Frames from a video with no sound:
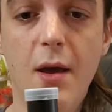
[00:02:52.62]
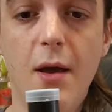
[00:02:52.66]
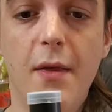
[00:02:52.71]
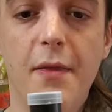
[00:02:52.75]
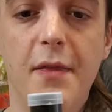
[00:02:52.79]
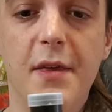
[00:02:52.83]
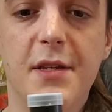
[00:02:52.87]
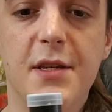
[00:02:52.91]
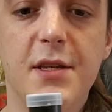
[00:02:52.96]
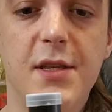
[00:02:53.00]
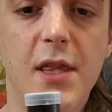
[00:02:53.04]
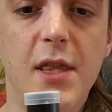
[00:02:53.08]

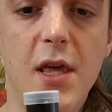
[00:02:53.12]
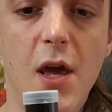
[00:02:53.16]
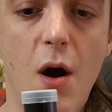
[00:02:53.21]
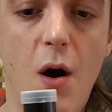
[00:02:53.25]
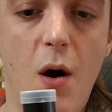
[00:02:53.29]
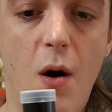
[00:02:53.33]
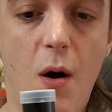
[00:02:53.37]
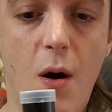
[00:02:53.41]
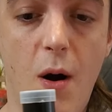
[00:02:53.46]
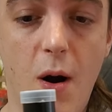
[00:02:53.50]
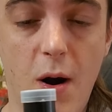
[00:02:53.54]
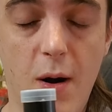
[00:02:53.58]
This is the
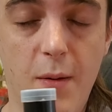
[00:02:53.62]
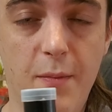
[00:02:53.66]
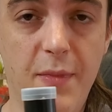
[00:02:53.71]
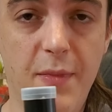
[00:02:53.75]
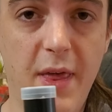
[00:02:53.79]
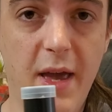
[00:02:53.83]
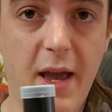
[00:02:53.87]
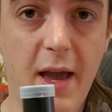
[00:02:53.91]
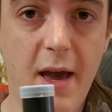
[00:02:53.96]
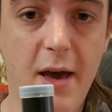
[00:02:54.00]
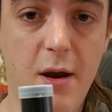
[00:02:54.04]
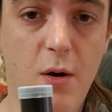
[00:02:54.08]
arm
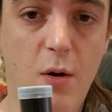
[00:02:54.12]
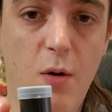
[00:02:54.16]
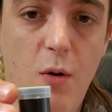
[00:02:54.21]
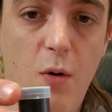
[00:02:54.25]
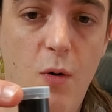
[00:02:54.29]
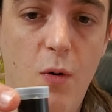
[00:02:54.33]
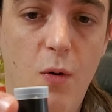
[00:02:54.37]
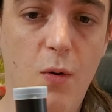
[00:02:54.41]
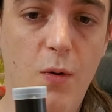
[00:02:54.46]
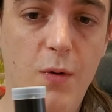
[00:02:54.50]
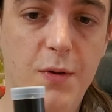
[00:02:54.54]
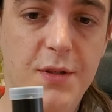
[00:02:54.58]
that kind of
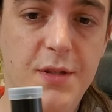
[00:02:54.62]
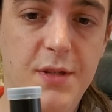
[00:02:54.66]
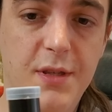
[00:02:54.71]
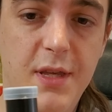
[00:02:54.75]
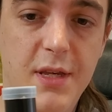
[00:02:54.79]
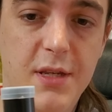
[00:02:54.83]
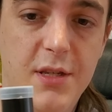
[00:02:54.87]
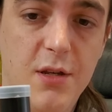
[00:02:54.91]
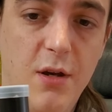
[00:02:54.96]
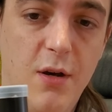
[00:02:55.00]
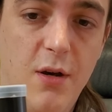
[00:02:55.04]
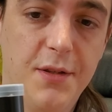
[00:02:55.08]
holds
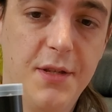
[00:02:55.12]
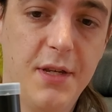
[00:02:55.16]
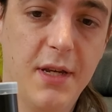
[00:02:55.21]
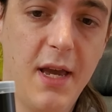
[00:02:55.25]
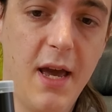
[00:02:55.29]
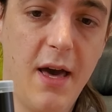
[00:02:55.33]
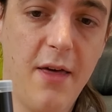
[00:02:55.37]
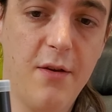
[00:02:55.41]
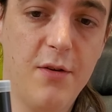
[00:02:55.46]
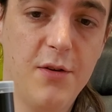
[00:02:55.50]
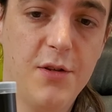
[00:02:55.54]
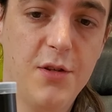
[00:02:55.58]
this all
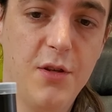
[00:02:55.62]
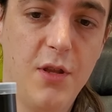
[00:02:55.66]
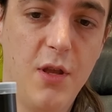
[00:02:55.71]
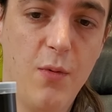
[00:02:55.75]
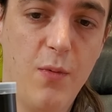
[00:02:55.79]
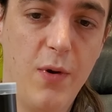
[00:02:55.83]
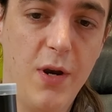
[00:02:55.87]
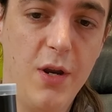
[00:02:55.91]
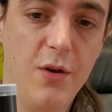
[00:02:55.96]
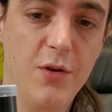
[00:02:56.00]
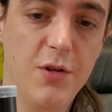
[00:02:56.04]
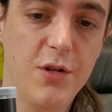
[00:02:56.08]
together so that
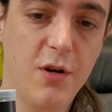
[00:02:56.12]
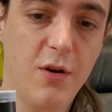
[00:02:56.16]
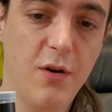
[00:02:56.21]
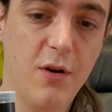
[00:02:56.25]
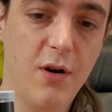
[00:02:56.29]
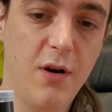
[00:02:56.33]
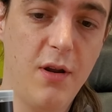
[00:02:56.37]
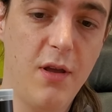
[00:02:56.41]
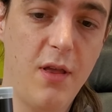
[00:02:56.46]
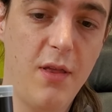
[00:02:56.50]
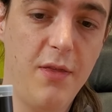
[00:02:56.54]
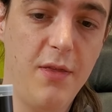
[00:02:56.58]
when you
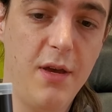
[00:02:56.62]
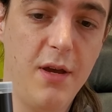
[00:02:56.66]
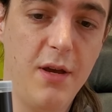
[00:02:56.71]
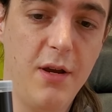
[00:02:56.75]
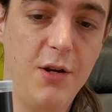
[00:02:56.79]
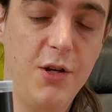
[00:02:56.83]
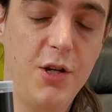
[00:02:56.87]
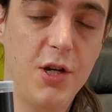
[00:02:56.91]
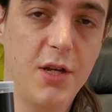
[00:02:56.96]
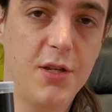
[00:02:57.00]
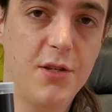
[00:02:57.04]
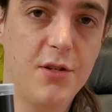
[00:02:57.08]
turn the
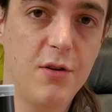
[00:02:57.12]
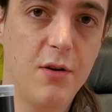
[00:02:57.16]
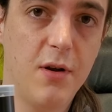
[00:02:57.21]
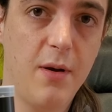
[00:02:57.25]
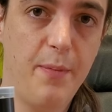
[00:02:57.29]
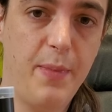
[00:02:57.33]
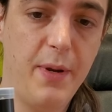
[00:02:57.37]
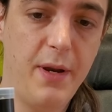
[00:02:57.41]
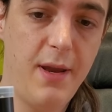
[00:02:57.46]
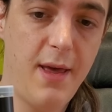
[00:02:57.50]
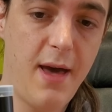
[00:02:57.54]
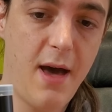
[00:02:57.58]
adjuster
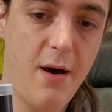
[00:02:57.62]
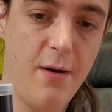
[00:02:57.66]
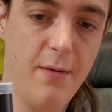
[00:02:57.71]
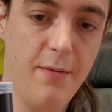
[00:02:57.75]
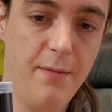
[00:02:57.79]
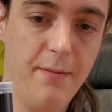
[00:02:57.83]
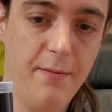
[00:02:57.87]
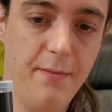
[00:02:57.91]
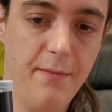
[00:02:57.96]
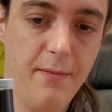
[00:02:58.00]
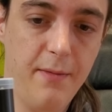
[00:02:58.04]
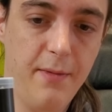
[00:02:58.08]
up and
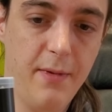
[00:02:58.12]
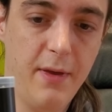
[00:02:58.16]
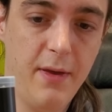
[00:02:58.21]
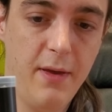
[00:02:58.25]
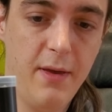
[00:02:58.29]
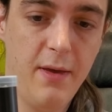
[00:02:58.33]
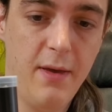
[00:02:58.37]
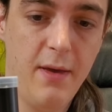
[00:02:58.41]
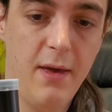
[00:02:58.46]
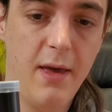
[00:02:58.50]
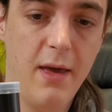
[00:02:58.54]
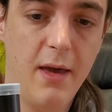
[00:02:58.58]
down,
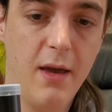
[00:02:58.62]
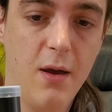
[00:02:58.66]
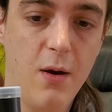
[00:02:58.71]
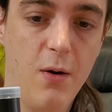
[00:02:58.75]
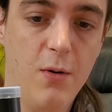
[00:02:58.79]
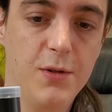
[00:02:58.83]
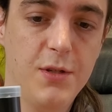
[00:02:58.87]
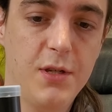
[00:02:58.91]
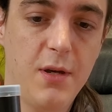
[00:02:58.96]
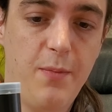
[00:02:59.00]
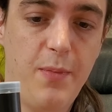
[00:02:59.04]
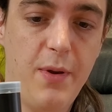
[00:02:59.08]
it
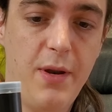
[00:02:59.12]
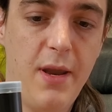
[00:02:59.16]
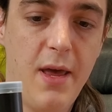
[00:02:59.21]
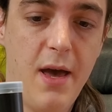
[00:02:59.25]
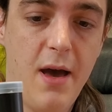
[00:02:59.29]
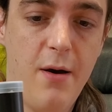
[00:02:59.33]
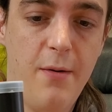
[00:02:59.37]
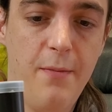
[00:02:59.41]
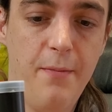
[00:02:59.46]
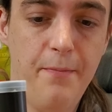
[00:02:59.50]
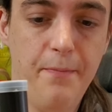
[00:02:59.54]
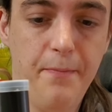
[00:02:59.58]
goes up and
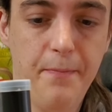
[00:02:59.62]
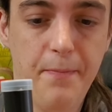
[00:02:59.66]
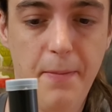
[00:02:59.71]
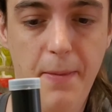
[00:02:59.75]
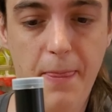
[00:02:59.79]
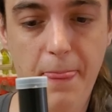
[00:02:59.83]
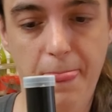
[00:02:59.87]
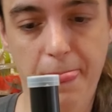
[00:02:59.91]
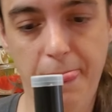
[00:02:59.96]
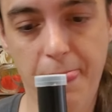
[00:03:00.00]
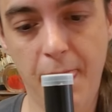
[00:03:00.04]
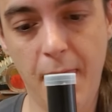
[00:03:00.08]
down.
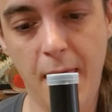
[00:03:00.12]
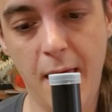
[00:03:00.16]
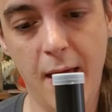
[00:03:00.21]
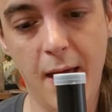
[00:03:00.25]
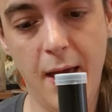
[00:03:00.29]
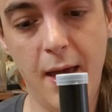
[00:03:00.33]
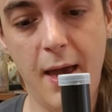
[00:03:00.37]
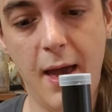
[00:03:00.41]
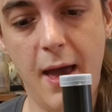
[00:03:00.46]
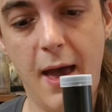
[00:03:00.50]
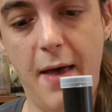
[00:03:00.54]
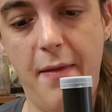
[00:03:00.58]

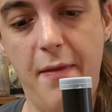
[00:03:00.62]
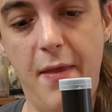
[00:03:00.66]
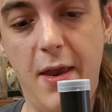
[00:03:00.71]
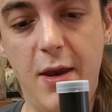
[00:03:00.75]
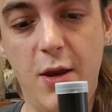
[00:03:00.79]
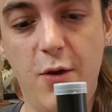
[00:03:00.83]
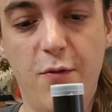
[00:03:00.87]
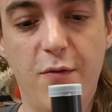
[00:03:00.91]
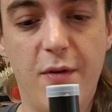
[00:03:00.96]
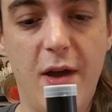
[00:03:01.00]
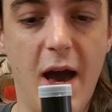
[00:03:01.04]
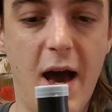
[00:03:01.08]
And then
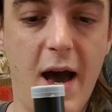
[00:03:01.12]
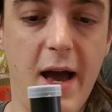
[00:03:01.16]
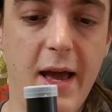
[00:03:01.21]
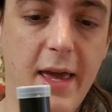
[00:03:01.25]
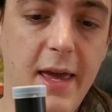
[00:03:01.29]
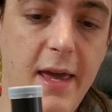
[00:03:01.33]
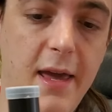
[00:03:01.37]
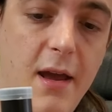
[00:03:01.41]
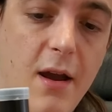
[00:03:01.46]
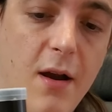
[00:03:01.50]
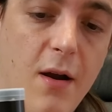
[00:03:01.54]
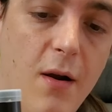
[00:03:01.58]
you've got
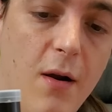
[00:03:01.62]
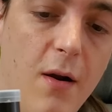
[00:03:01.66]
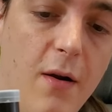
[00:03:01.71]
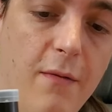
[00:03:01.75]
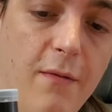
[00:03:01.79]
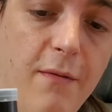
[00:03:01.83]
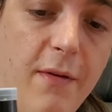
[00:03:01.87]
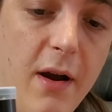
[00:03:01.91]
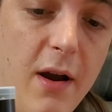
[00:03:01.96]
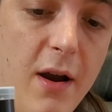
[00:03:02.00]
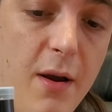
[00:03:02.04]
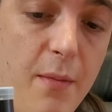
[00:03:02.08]
here a very